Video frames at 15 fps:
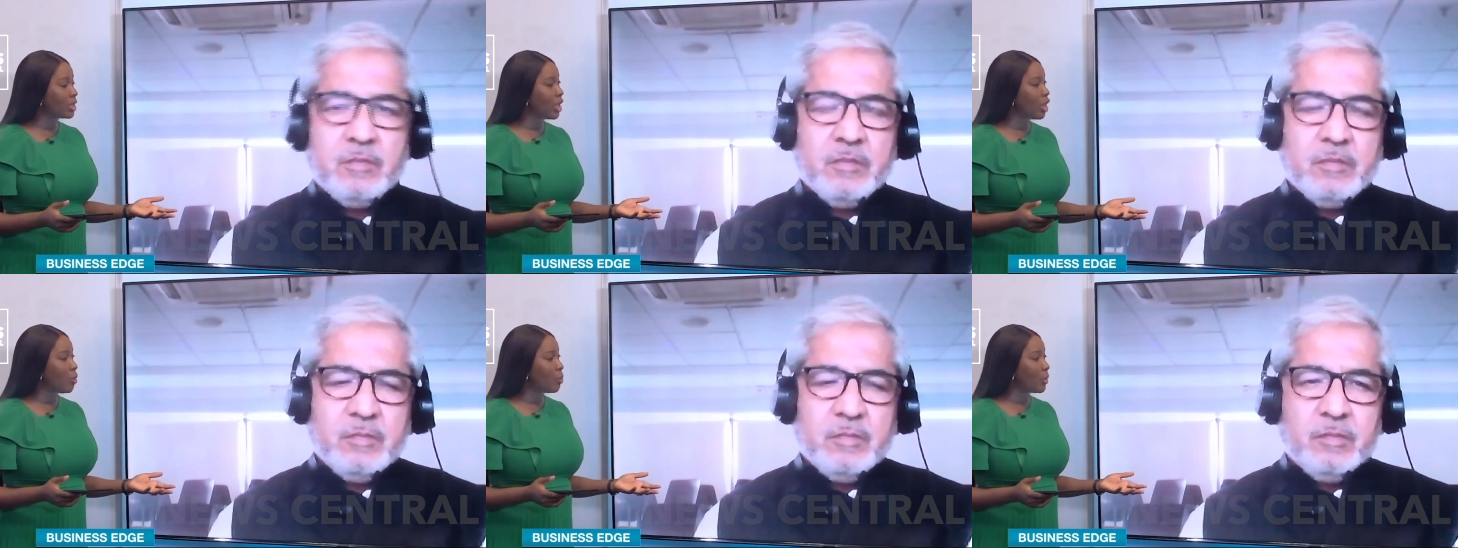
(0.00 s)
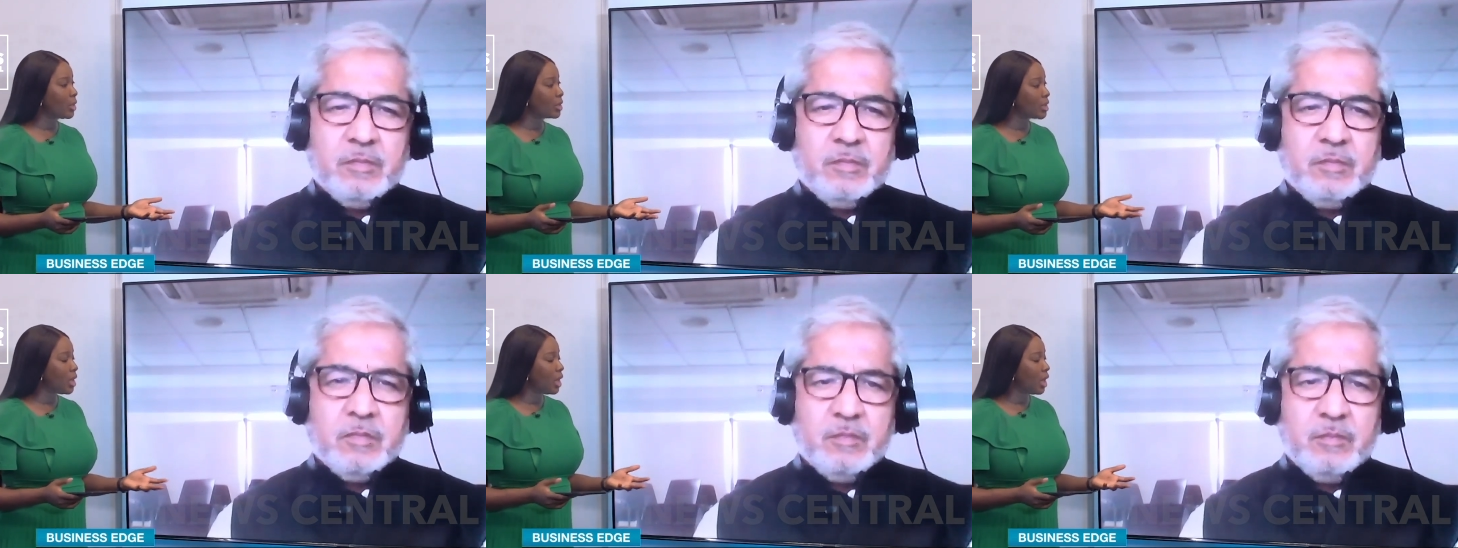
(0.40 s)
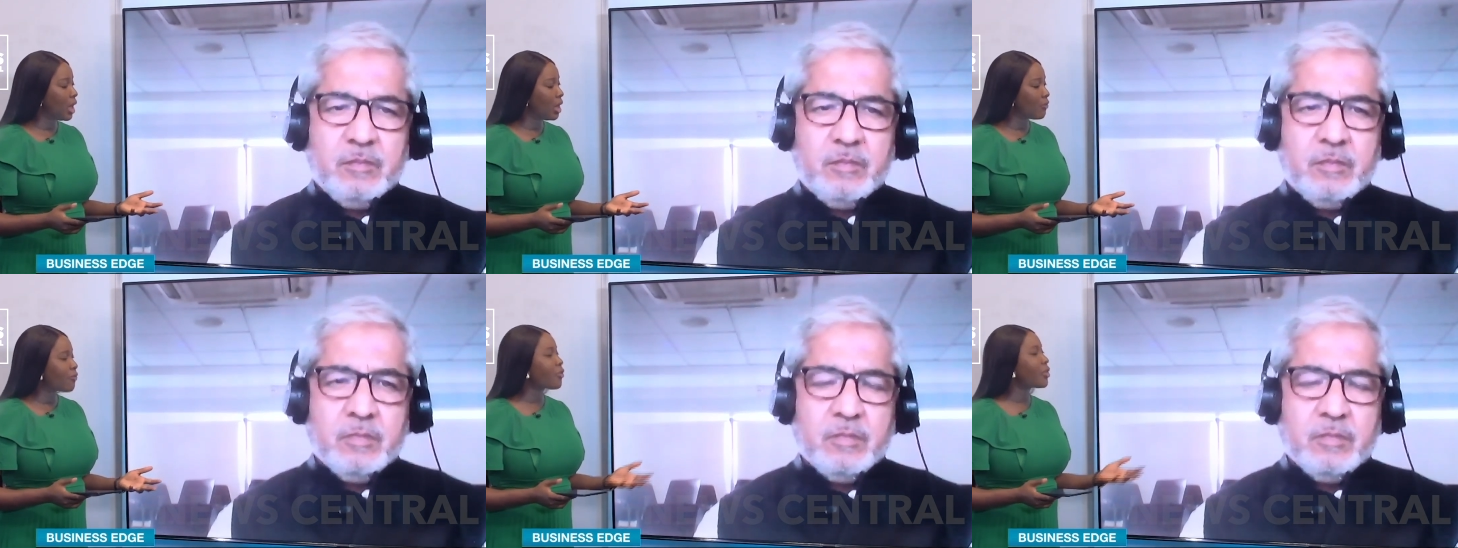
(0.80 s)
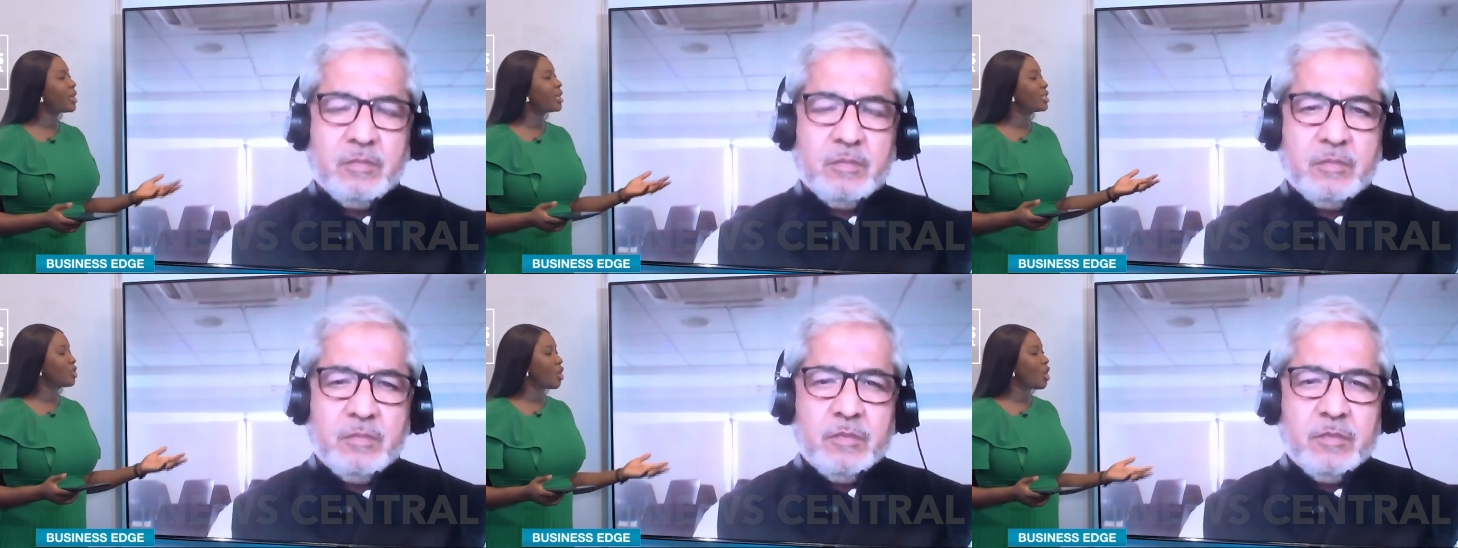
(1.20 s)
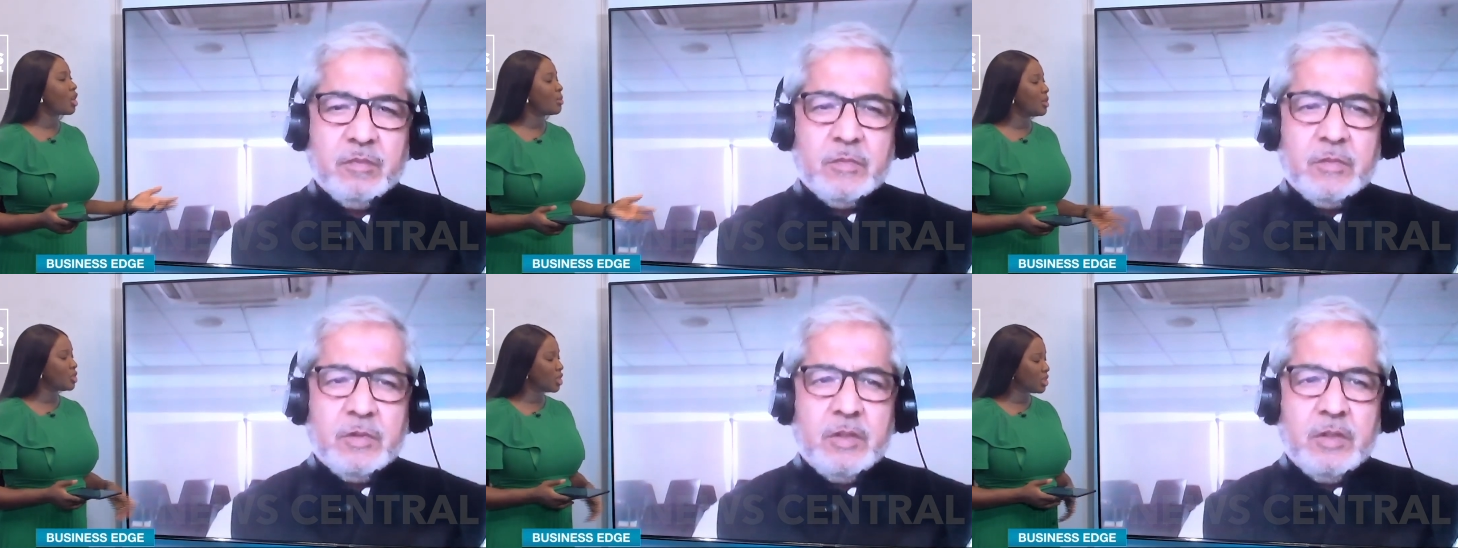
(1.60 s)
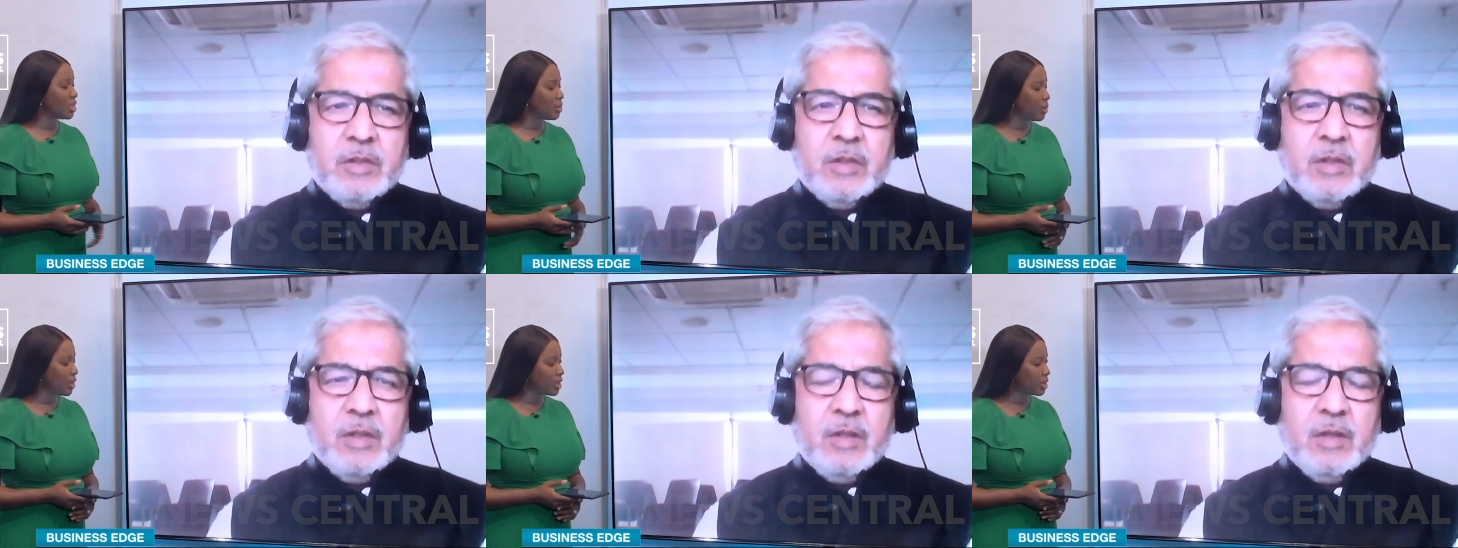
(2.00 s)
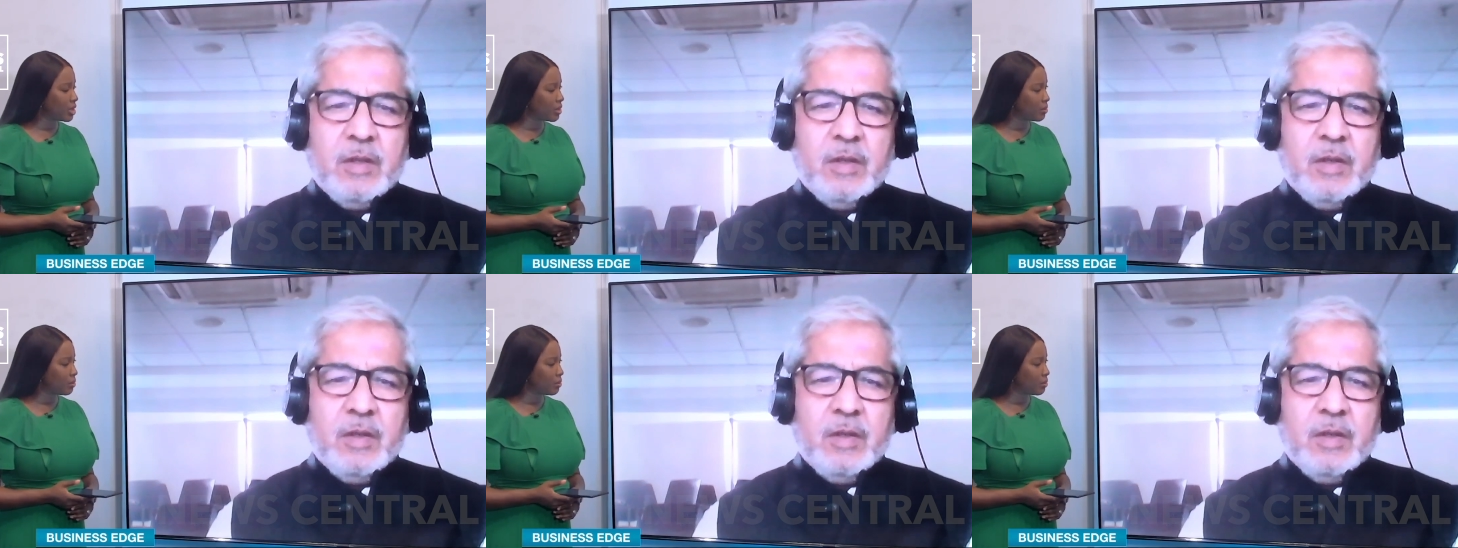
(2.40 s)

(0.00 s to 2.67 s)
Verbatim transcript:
Speaker 1: to help it uh, free its economy just a bit?